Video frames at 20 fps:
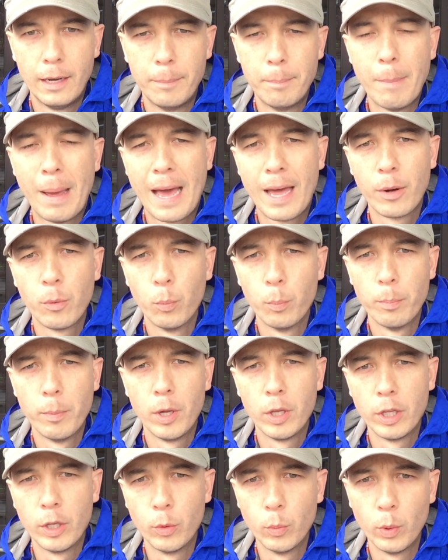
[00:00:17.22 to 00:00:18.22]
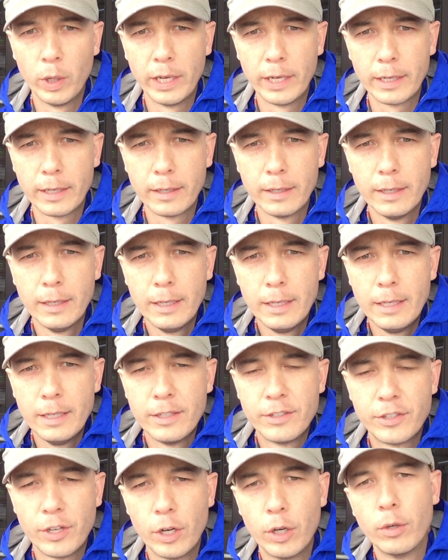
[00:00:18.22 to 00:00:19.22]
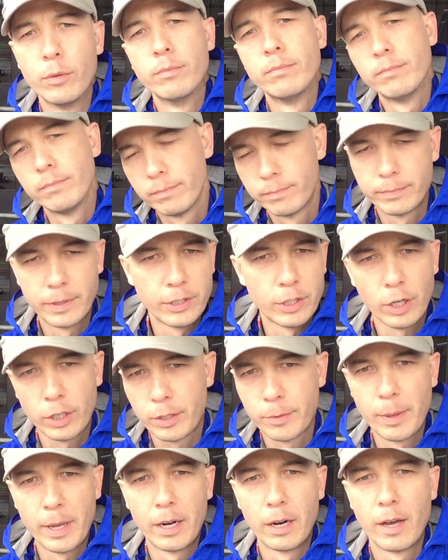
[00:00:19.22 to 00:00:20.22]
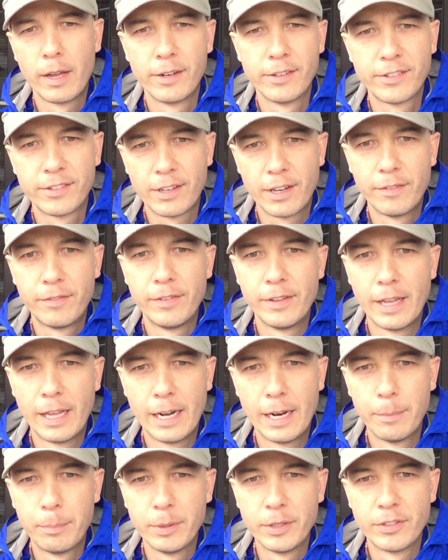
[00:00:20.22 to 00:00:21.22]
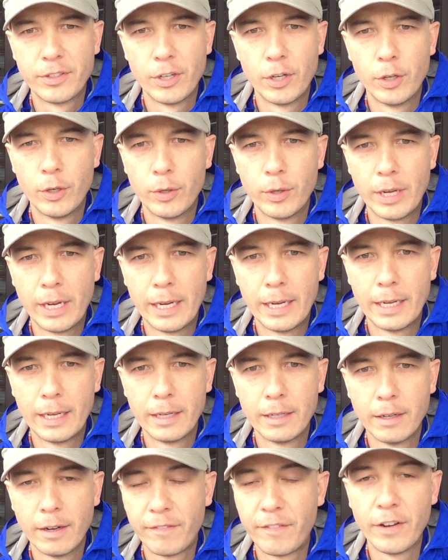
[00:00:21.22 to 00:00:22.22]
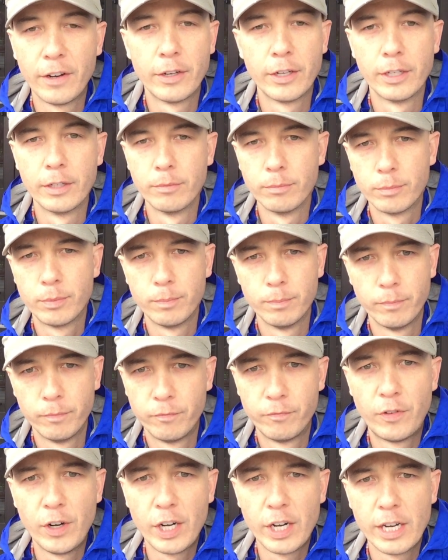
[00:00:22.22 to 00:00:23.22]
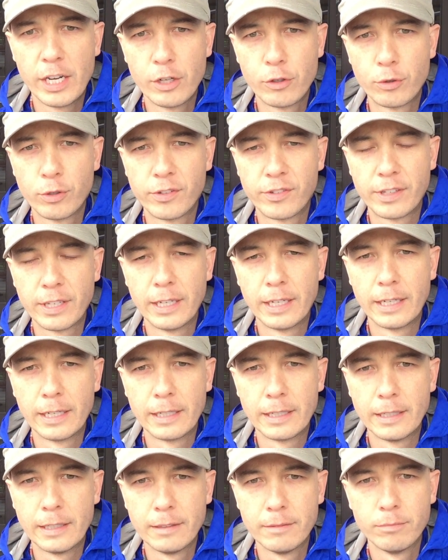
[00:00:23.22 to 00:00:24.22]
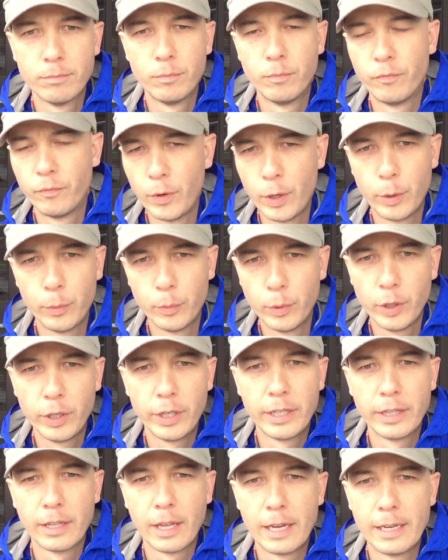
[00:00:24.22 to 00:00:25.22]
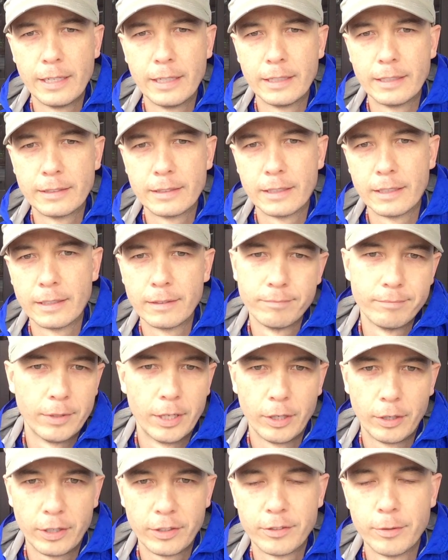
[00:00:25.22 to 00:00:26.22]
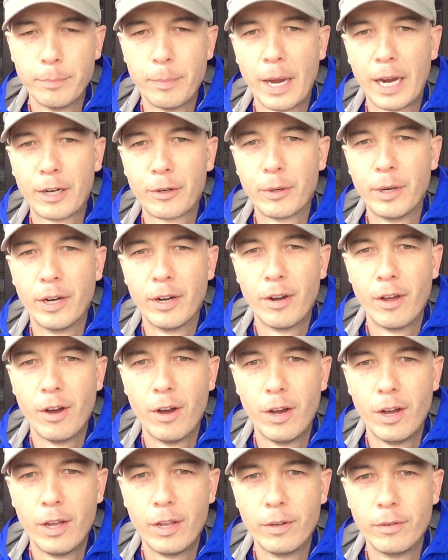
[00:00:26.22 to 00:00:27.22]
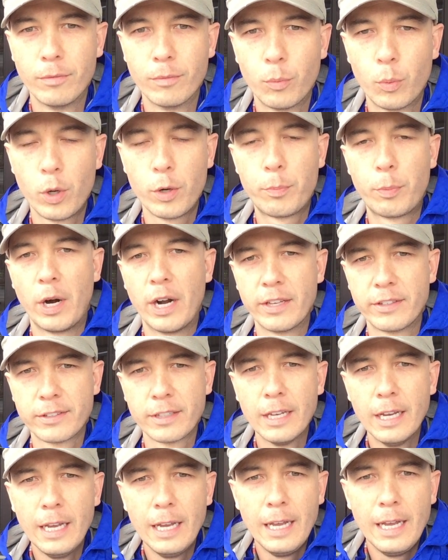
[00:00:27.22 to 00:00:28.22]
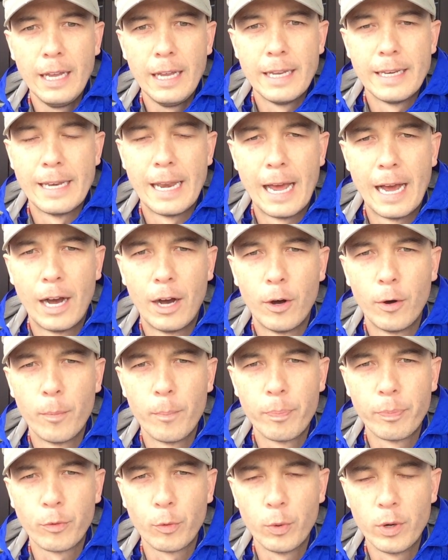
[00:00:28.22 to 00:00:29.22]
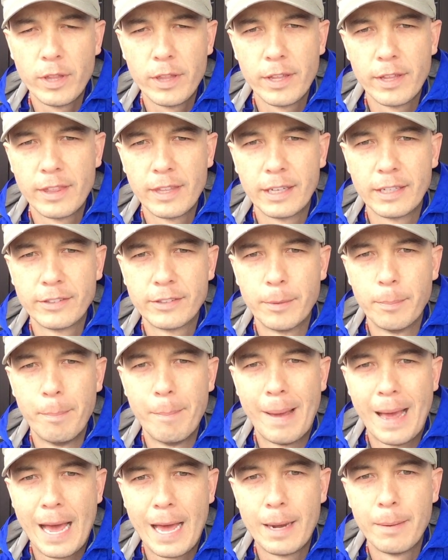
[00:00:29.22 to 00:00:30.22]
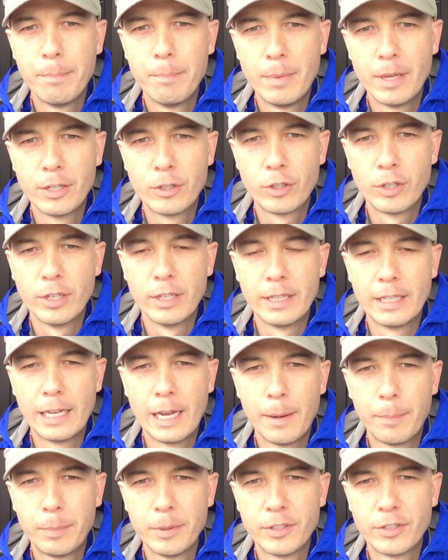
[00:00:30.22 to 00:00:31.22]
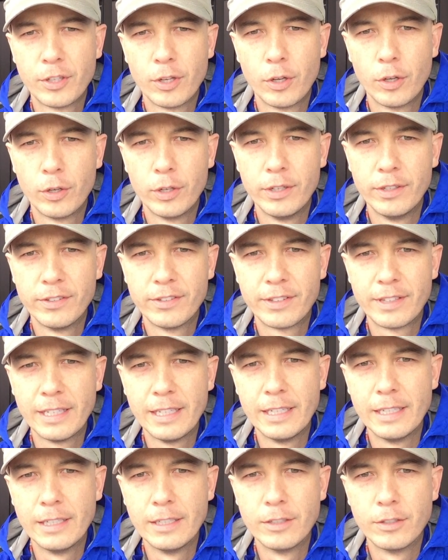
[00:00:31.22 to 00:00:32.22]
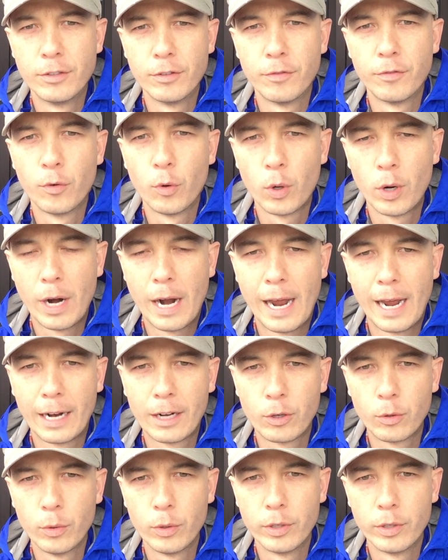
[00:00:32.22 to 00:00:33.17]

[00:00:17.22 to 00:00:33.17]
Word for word: Matt Mullenweg. So they talked about a lot of stuff in that episode, and I found it very interesting, really enlightening to get some background on WordPress. Now, one of the things that Matt mentioned in the episode is the Dvorak